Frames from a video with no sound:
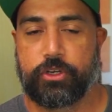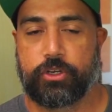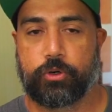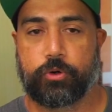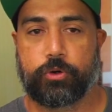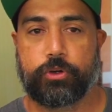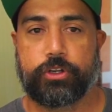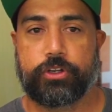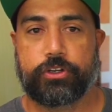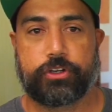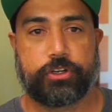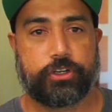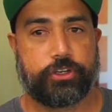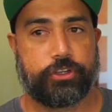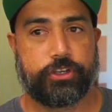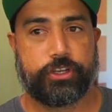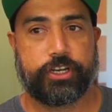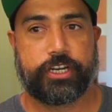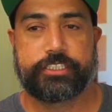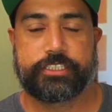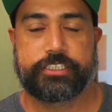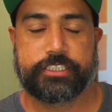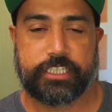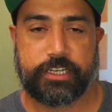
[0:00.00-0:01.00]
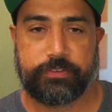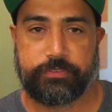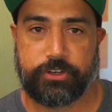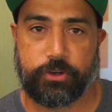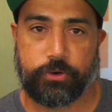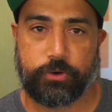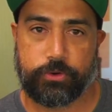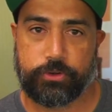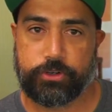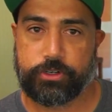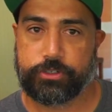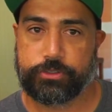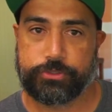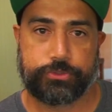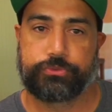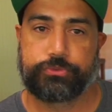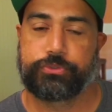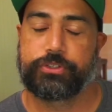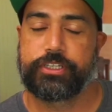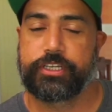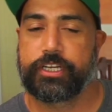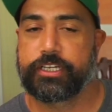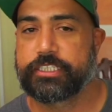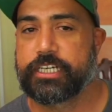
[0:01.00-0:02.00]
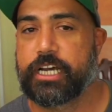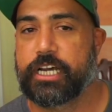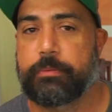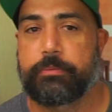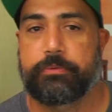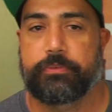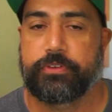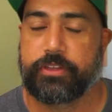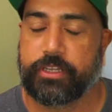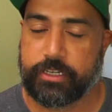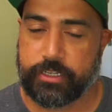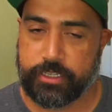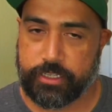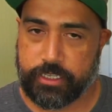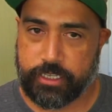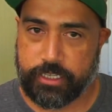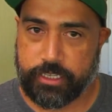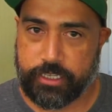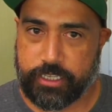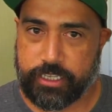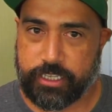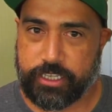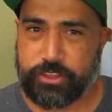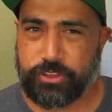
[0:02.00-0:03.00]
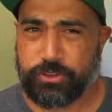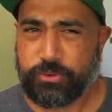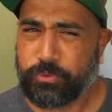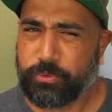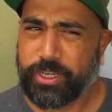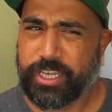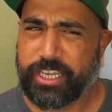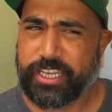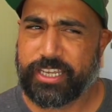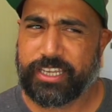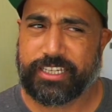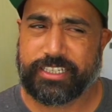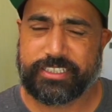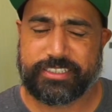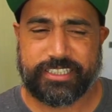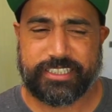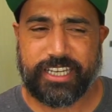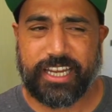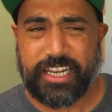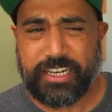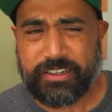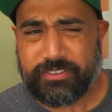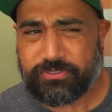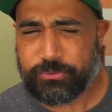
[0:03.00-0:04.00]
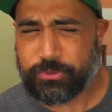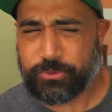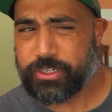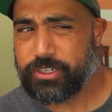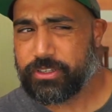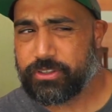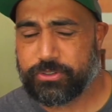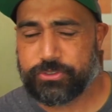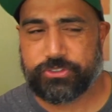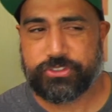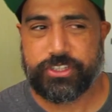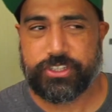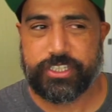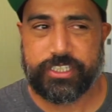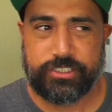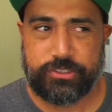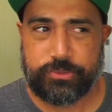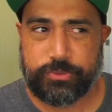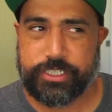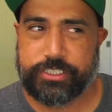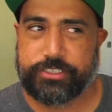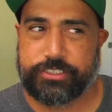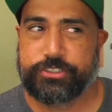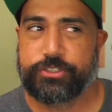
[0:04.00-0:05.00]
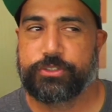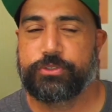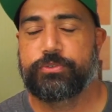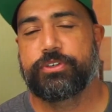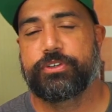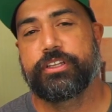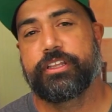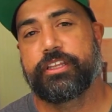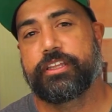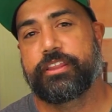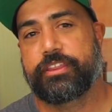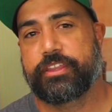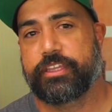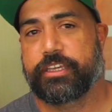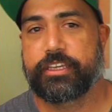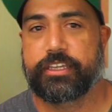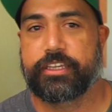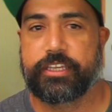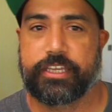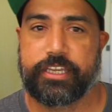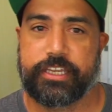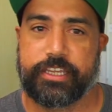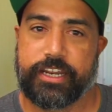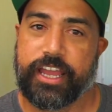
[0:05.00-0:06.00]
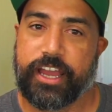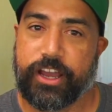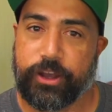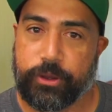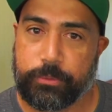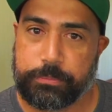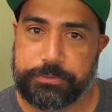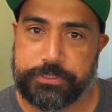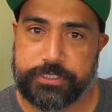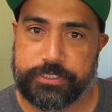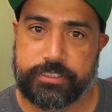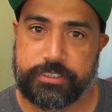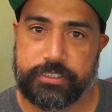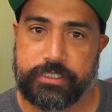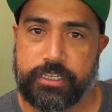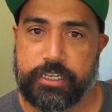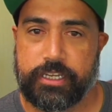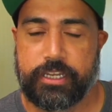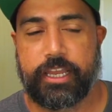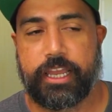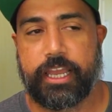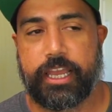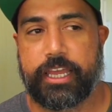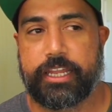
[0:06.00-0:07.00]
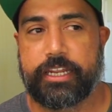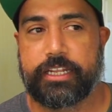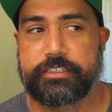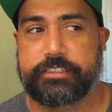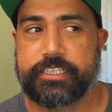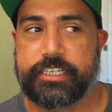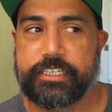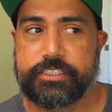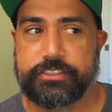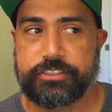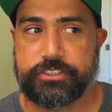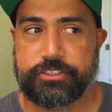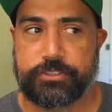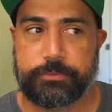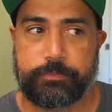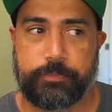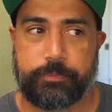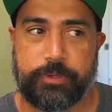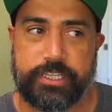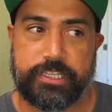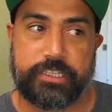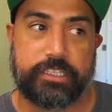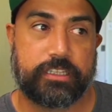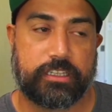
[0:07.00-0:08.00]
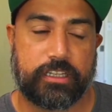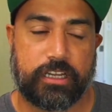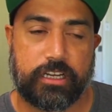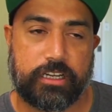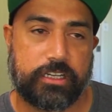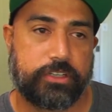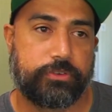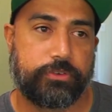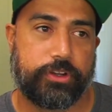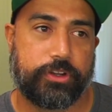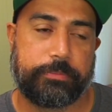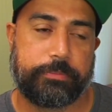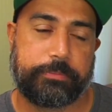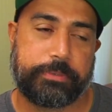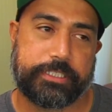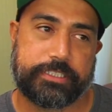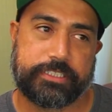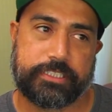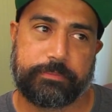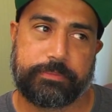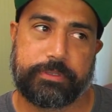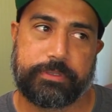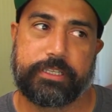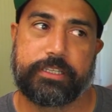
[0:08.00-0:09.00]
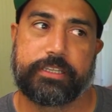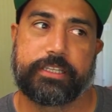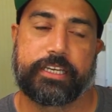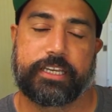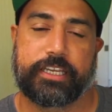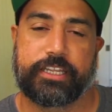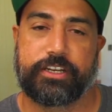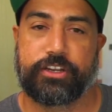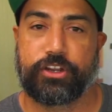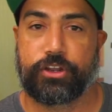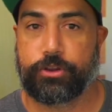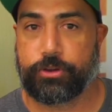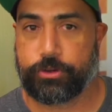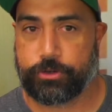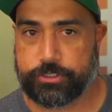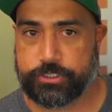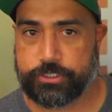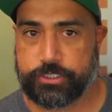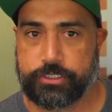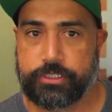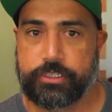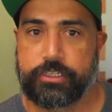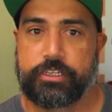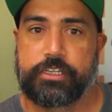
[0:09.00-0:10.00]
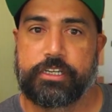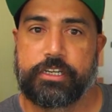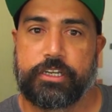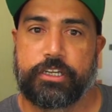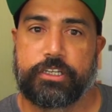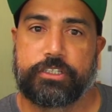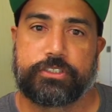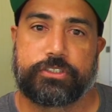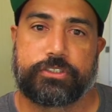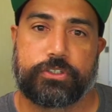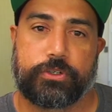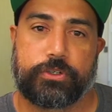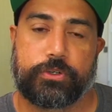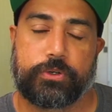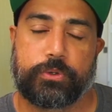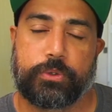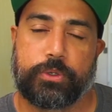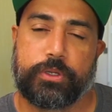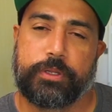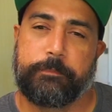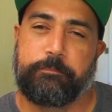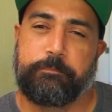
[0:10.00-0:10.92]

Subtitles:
or you're going to just have an owner who's really on top of it. Either way, it's kind of one of those things where I don't really think it helps, and it tends to, in the long run, be something that can hurt. So,